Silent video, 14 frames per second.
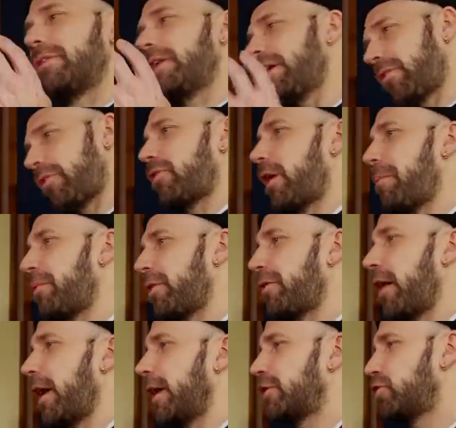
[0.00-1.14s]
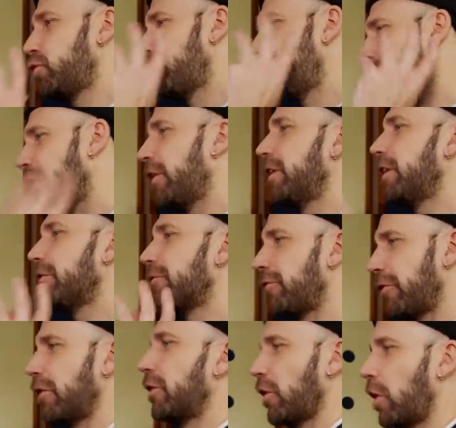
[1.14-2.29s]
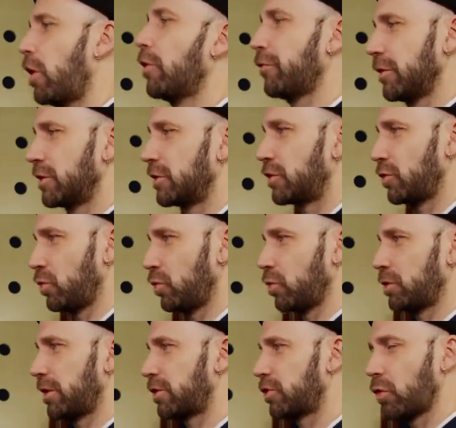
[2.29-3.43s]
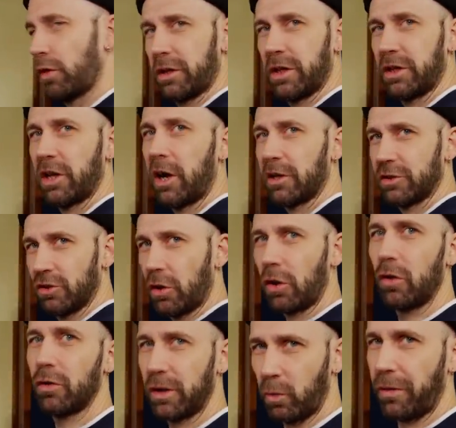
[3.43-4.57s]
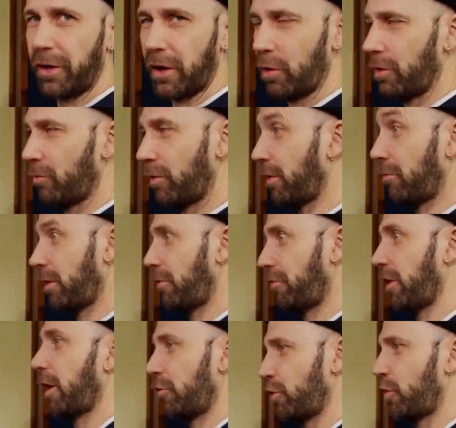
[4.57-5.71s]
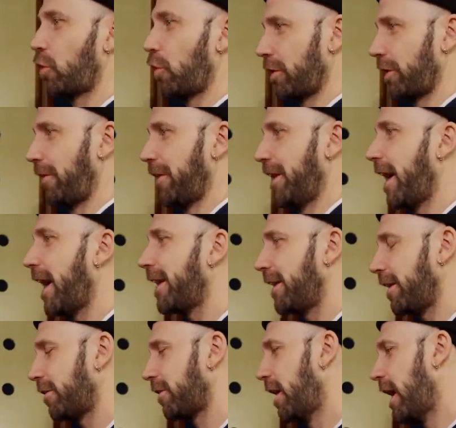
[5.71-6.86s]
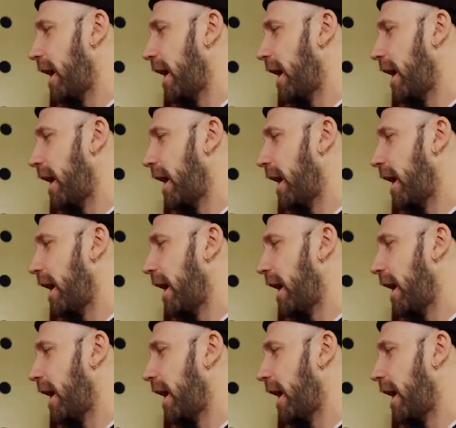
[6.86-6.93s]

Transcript: This is something that I do very, very often to distorted guitars, not only if they are recorded in the 90s.